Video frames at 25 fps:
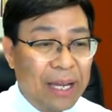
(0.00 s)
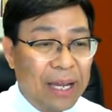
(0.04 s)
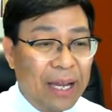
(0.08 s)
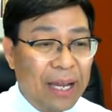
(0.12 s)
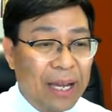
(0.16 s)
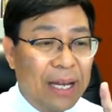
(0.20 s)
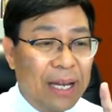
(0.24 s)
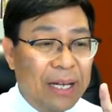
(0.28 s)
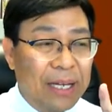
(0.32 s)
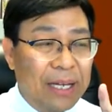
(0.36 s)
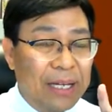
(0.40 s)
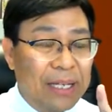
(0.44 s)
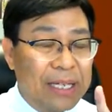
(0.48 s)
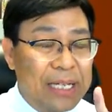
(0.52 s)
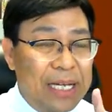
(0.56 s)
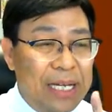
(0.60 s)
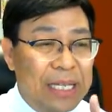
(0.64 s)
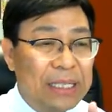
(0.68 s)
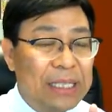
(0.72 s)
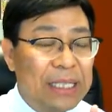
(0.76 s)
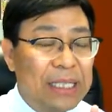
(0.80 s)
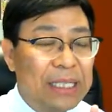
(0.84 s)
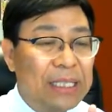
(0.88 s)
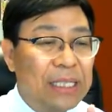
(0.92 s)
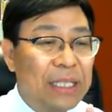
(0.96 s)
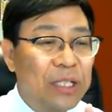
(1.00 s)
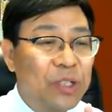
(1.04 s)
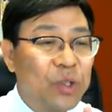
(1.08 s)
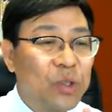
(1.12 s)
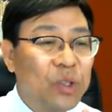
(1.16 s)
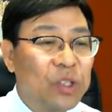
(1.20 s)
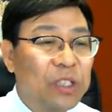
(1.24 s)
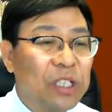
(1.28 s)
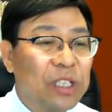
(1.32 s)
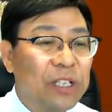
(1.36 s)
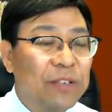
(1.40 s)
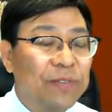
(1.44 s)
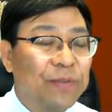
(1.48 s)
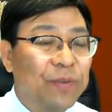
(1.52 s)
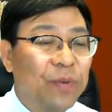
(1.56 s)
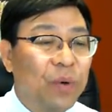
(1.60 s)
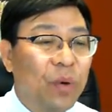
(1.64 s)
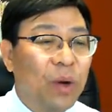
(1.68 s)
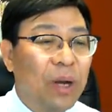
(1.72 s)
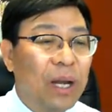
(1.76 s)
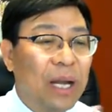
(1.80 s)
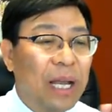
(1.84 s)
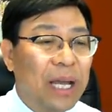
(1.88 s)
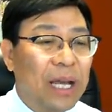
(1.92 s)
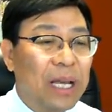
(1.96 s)
And this is usually
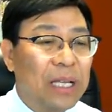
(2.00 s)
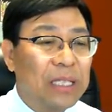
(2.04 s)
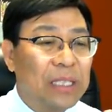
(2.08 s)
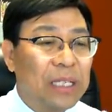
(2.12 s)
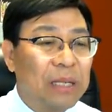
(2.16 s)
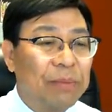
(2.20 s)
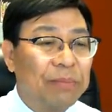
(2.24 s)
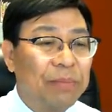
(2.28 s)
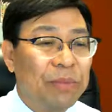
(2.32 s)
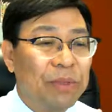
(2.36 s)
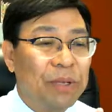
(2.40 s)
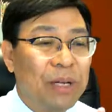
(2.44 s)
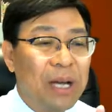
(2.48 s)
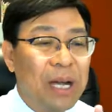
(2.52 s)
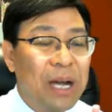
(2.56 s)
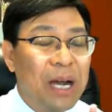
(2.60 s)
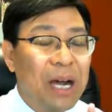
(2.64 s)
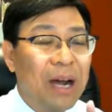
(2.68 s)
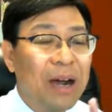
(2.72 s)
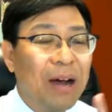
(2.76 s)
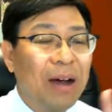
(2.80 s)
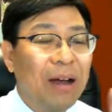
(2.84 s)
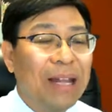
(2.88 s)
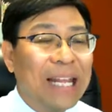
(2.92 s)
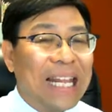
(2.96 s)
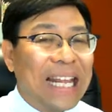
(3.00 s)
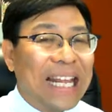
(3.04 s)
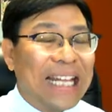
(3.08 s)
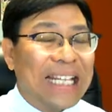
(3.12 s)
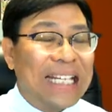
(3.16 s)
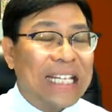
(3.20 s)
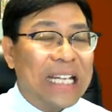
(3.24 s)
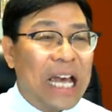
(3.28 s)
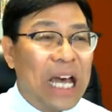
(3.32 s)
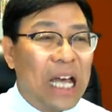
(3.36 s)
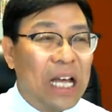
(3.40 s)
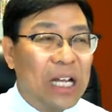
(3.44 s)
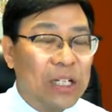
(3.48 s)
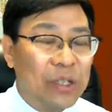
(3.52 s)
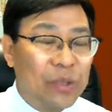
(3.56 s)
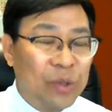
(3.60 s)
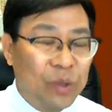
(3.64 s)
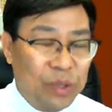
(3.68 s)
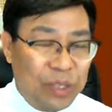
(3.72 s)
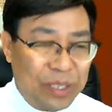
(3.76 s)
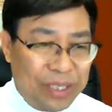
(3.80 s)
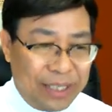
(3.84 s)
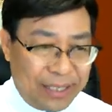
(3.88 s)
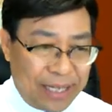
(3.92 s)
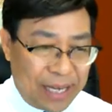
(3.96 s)
for some early
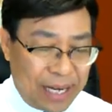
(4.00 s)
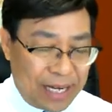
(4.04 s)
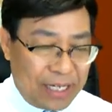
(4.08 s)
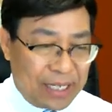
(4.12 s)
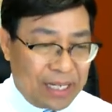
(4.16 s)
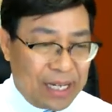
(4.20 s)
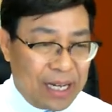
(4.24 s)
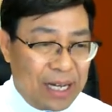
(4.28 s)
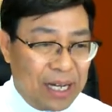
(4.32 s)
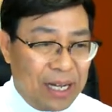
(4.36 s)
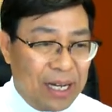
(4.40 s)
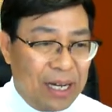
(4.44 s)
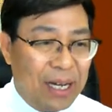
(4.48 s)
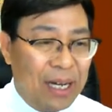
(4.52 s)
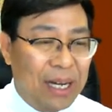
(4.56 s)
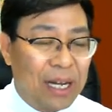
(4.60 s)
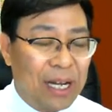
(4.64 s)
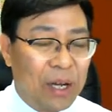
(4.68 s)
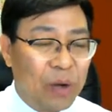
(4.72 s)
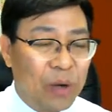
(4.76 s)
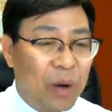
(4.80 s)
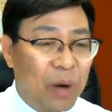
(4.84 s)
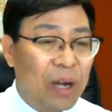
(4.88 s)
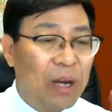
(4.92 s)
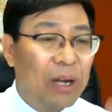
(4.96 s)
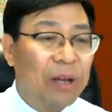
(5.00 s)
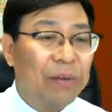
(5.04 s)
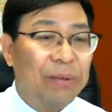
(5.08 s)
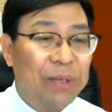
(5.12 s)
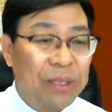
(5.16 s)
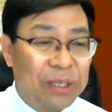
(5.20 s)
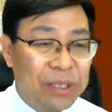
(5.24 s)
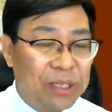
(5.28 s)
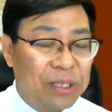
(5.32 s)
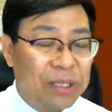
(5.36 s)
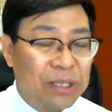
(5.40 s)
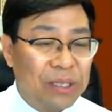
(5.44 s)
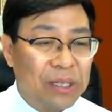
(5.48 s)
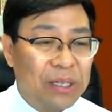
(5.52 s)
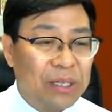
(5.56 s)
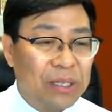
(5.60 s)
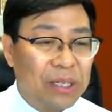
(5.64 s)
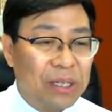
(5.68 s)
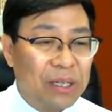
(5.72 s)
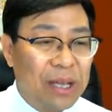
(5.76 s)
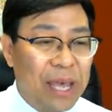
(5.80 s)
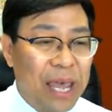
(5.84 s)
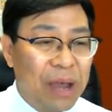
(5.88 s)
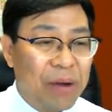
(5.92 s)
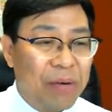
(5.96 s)
childhood center, relevant
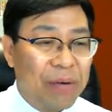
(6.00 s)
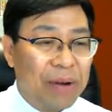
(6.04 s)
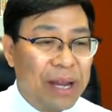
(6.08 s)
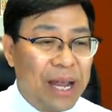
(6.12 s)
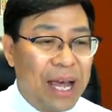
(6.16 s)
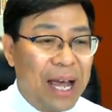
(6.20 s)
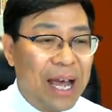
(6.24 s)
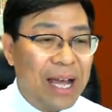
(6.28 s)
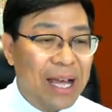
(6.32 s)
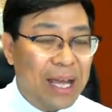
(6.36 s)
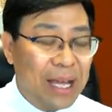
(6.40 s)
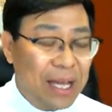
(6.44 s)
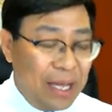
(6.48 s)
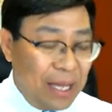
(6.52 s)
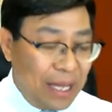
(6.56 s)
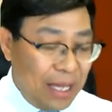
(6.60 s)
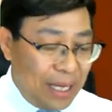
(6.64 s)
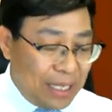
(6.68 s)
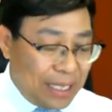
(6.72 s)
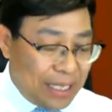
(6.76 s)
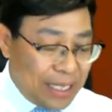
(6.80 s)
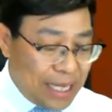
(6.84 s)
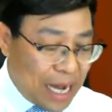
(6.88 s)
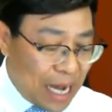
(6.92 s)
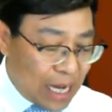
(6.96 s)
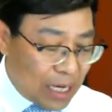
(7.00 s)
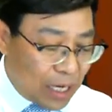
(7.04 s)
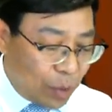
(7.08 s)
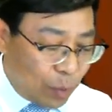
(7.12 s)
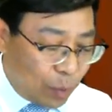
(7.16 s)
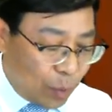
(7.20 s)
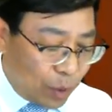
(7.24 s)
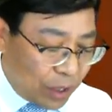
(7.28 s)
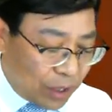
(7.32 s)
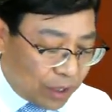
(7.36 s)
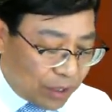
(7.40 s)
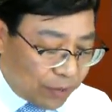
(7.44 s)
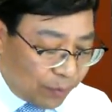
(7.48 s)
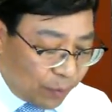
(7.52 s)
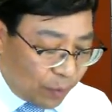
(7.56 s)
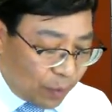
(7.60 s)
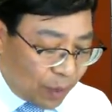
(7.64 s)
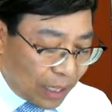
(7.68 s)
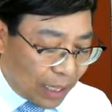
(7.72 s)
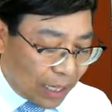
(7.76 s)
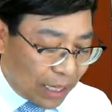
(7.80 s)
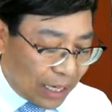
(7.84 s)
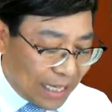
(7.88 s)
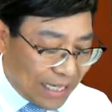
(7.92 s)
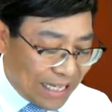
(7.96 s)
the area. The other one is for
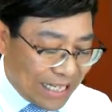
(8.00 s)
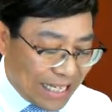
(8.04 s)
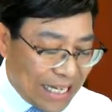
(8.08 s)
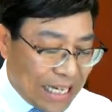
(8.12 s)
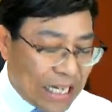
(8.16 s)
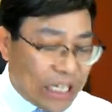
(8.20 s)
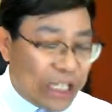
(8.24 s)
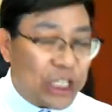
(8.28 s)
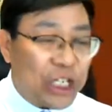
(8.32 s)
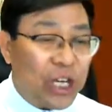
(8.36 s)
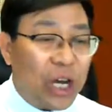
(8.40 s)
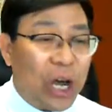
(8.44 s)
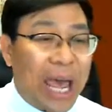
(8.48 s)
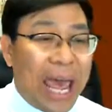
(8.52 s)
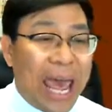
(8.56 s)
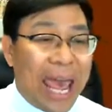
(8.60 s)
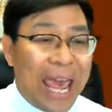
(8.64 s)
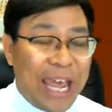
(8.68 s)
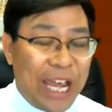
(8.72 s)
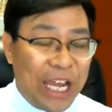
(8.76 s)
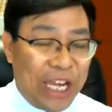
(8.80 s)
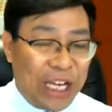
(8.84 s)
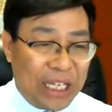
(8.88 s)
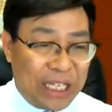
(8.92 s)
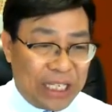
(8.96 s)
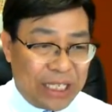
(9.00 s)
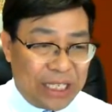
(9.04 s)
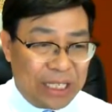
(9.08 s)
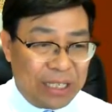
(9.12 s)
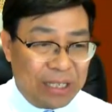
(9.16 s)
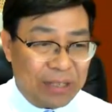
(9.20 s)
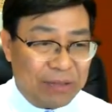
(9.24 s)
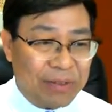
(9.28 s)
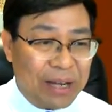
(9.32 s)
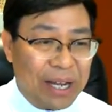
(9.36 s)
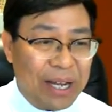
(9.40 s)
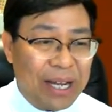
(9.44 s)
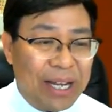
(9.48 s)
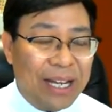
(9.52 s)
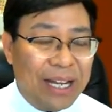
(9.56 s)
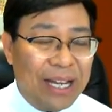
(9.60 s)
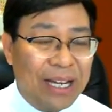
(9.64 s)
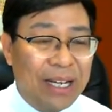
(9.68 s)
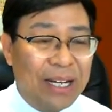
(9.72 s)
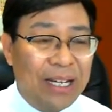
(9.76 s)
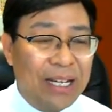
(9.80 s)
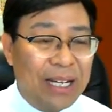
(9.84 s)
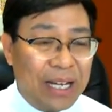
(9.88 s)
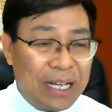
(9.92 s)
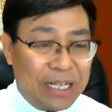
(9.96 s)
a teacher aide, right? In
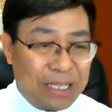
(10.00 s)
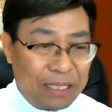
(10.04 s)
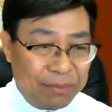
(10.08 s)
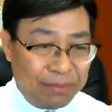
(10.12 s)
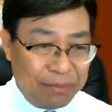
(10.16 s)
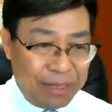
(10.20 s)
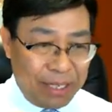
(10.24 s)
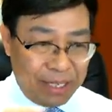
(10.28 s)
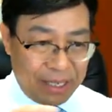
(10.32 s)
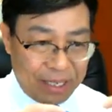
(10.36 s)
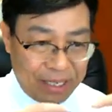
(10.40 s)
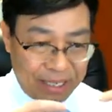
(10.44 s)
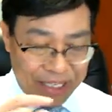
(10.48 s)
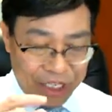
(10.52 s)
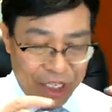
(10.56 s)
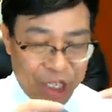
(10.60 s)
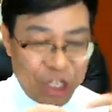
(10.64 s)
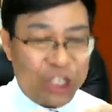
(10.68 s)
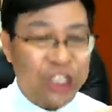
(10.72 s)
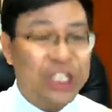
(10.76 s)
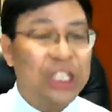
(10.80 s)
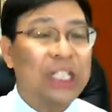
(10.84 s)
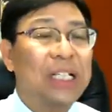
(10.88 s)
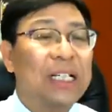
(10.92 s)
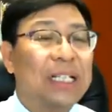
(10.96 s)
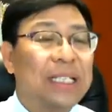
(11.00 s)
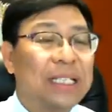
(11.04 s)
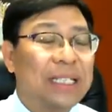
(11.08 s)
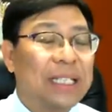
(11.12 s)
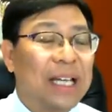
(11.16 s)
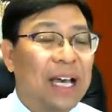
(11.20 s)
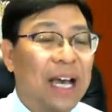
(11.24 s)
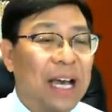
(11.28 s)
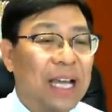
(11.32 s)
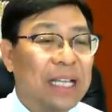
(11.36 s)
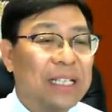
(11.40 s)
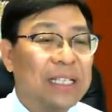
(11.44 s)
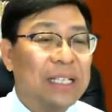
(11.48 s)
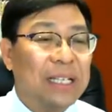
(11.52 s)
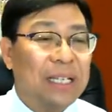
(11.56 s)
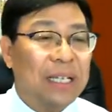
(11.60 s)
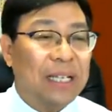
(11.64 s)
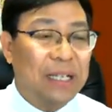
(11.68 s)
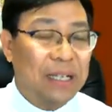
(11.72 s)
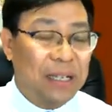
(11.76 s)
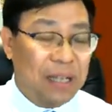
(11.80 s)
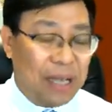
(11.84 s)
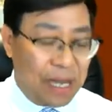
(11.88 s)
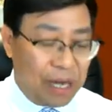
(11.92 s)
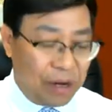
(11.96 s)
a teaching site
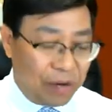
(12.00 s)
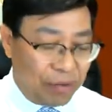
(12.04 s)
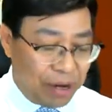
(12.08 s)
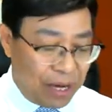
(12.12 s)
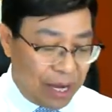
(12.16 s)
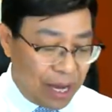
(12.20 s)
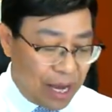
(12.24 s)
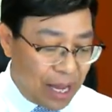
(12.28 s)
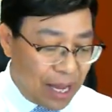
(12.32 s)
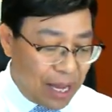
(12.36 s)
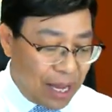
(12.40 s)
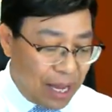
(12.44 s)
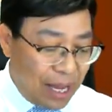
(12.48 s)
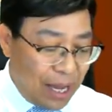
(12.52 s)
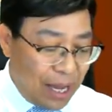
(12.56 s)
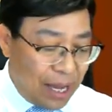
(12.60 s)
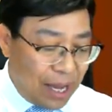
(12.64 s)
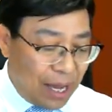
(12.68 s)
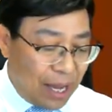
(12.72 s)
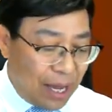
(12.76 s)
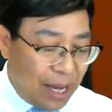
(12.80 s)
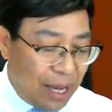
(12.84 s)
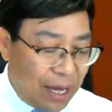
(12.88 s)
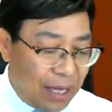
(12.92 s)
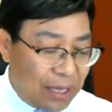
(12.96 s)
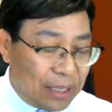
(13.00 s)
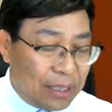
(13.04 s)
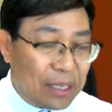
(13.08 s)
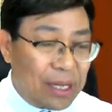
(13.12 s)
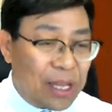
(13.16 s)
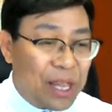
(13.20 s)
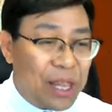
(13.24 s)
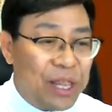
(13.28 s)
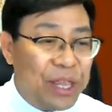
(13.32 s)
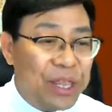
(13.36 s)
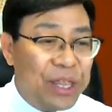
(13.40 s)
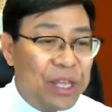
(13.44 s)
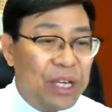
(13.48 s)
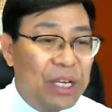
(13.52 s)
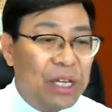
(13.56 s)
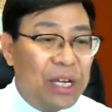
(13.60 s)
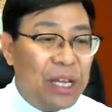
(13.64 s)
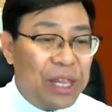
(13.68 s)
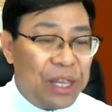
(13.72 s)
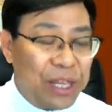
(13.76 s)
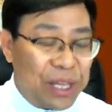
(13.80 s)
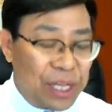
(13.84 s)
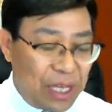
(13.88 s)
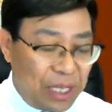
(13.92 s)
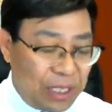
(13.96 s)
in an area. And then third
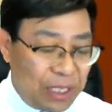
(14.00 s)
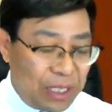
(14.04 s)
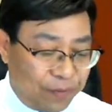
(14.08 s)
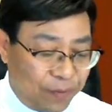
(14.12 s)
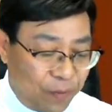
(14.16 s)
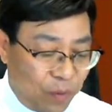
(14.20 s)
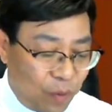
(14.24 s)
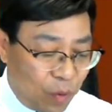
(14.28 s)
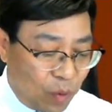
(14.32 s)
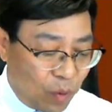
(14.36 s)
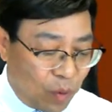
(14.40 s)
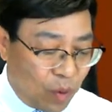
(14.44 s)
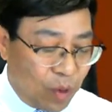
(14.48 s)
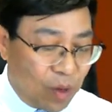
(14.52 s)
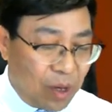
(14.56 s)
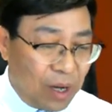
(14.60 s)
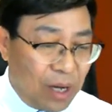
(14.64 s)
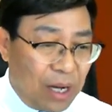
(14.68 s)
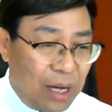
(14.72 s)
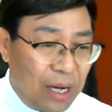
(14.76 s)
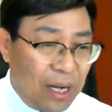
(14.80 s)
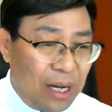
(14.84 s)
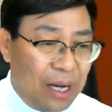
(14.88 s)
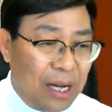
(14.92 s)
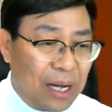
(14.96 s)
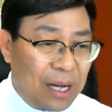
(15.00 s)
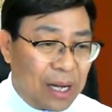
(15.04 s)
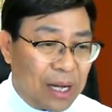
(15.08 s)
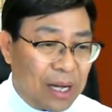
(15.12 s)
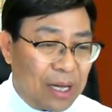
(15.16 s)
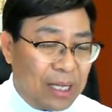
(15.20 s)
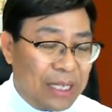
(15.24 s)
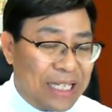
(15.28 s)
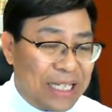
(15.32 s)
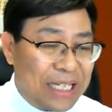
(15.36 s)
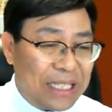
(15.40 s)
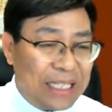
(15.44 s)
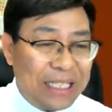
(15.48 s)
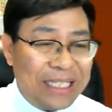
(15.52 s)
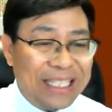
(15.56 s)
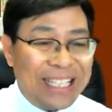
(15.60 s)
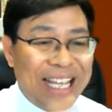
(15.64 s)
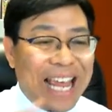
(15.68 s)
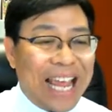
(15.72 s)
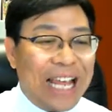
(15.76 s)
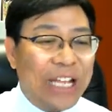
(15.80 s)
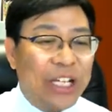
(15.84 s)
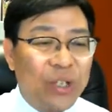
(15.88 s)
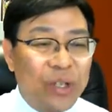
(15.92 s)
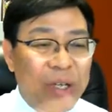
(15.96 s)
thing is for this is
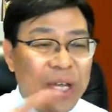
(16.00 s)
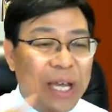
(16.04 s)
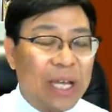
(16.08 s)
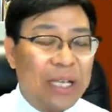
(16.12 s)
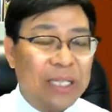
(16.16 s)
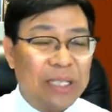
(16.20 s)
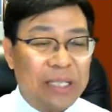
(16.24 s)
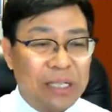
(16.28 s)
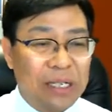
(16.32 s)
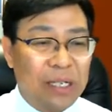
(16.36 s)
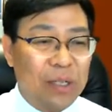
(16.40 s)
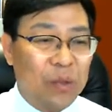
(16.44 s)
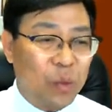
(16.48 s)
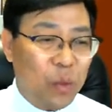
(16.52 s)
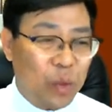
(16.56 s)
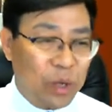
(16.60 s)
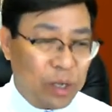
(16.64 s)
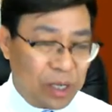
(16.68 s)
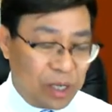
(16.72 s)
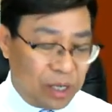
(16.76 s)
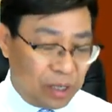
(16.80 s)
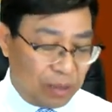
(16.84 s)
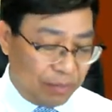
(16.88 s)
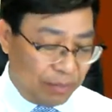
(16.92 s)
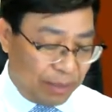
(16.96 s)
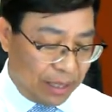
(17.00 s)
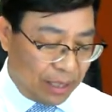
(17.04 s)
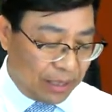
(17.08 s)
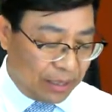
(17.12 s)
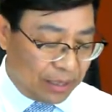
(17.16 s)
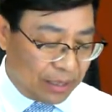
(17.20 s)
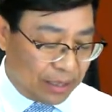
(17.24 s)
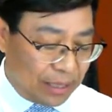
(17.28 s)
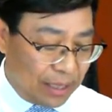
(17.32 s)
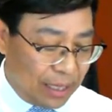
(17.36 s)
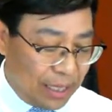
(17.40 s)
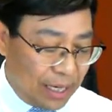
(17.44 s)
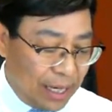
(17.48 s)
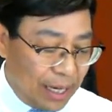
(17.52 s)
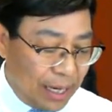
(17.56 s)
educational worker means.